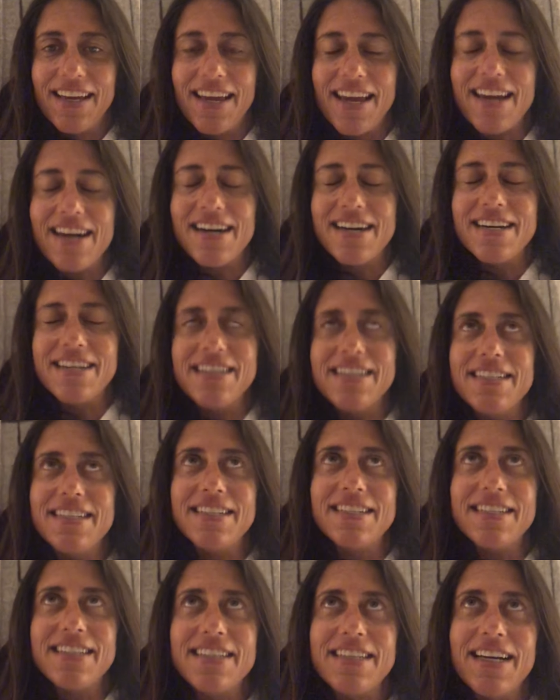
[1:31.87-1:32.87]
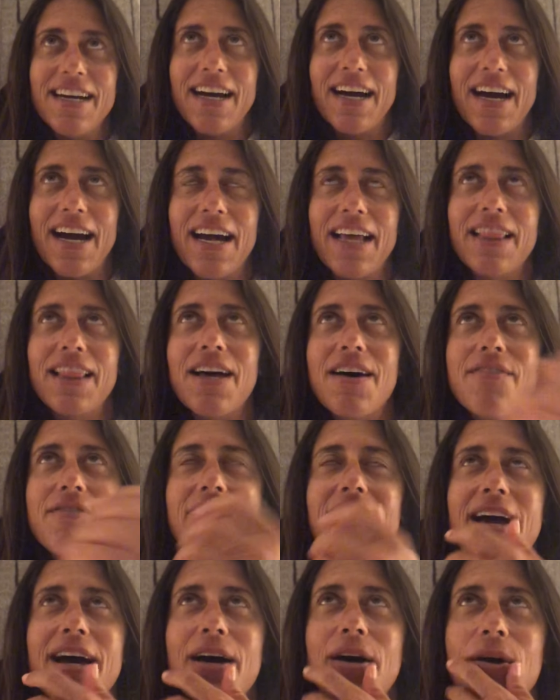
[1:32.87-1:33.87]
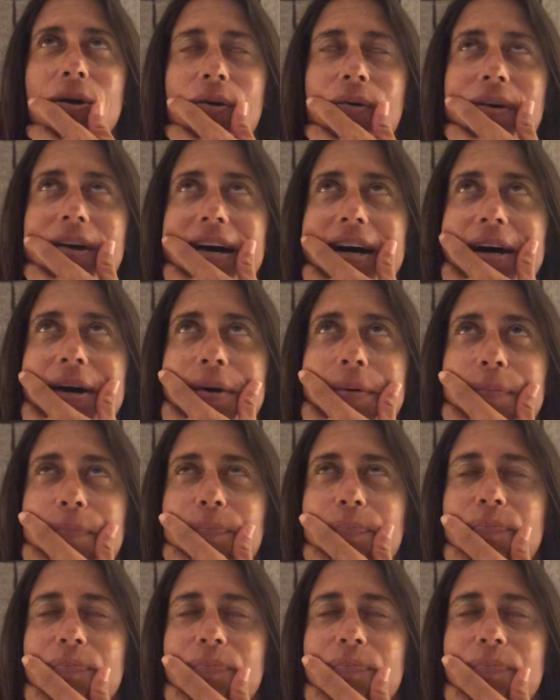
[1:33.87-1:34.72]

And I love how